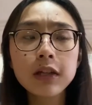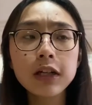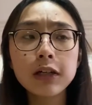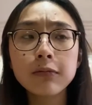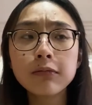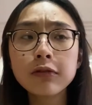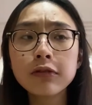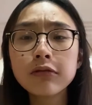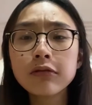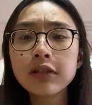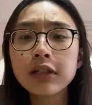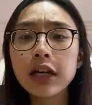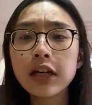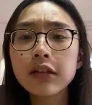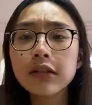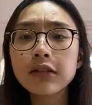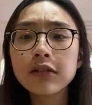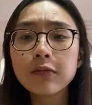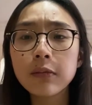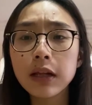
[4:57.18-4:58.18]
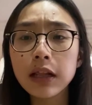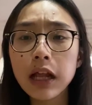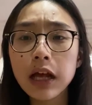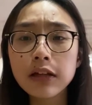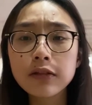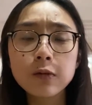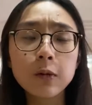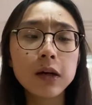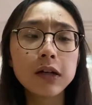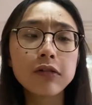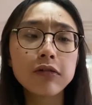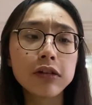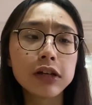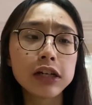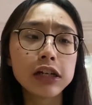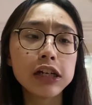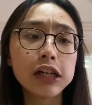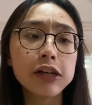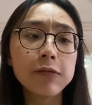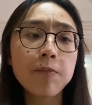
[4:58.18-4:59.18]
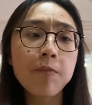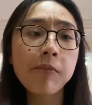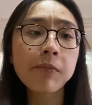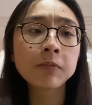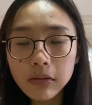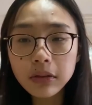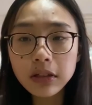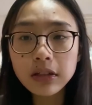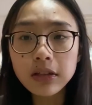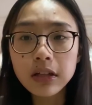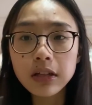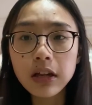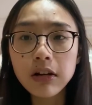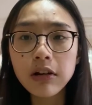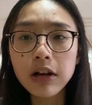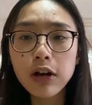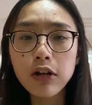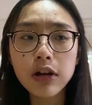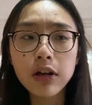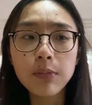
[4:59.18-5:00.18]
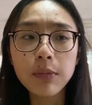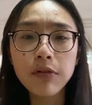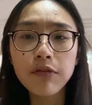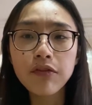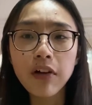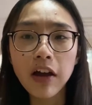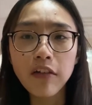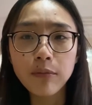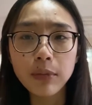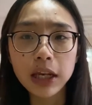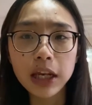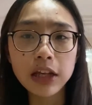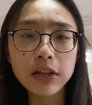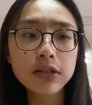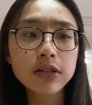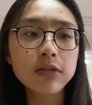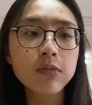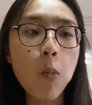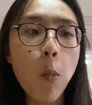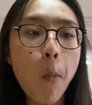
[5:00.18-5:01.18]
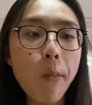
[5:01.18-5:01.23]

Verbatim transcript: I'm so sad. This is my last one already. It's literally only been five minutes.